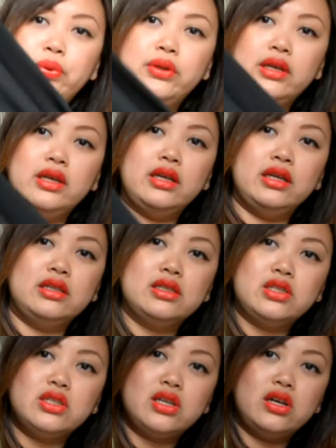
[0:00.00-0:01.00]
pleated
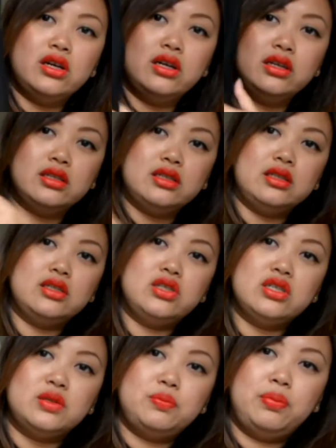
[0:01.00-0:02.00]
skirt. It's
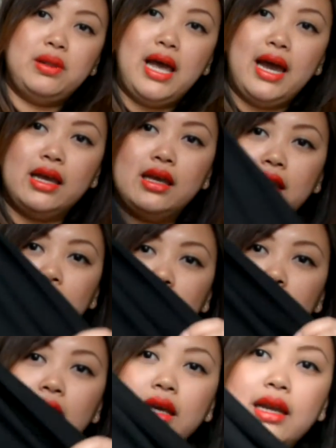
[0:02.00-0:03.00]
just black.
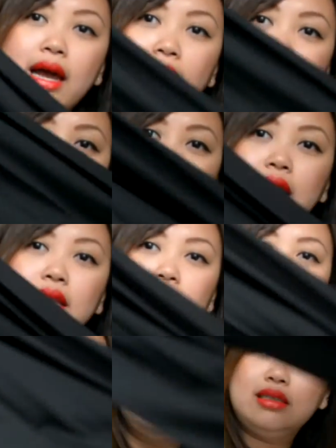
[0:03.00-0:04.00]
It has like
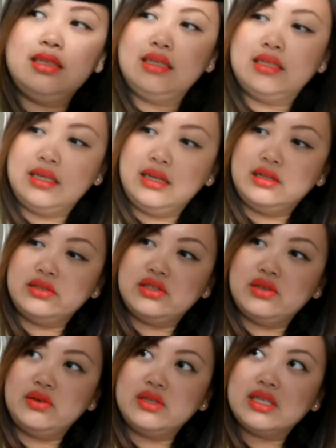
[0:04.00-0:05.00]
these details,
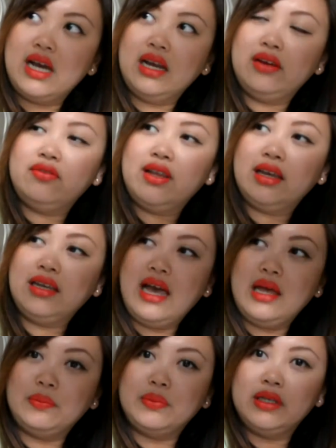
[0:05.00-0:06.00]
so it's kind of like
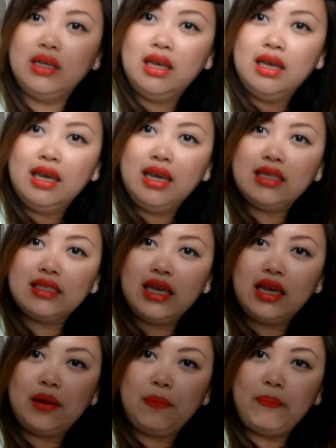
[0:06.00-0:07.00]
not, it's
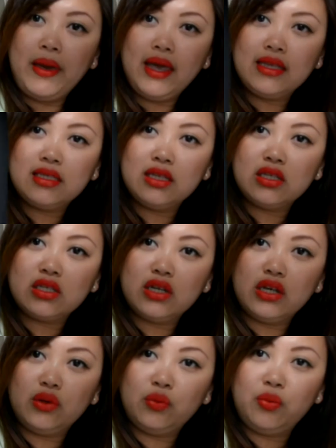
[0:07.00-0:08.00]
like a pencil
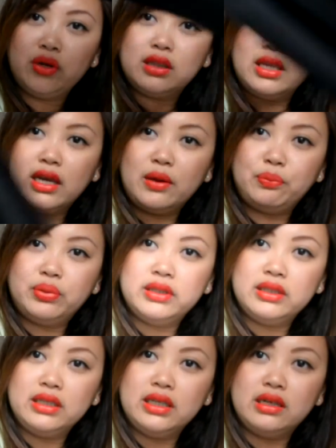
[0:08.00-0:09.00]
skirt with like a
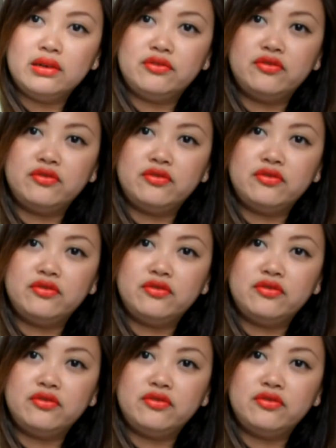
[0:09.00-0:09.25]
pleated